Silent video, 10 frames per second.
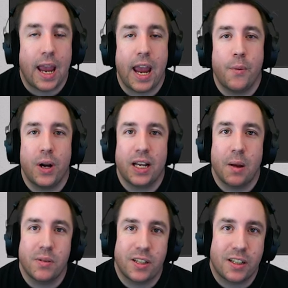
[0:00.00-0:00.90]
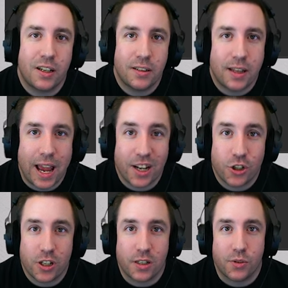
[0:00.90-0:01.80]
And when it comes to
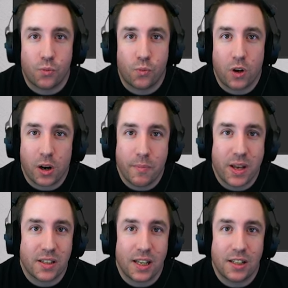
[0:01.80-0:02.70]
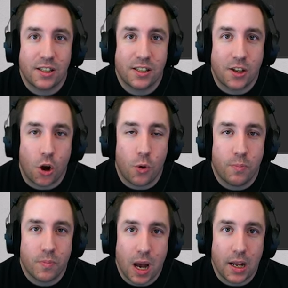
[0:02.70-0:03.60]
collections, we're missing so
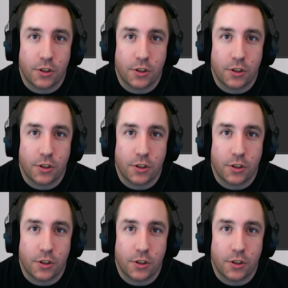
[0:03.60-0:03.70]
much.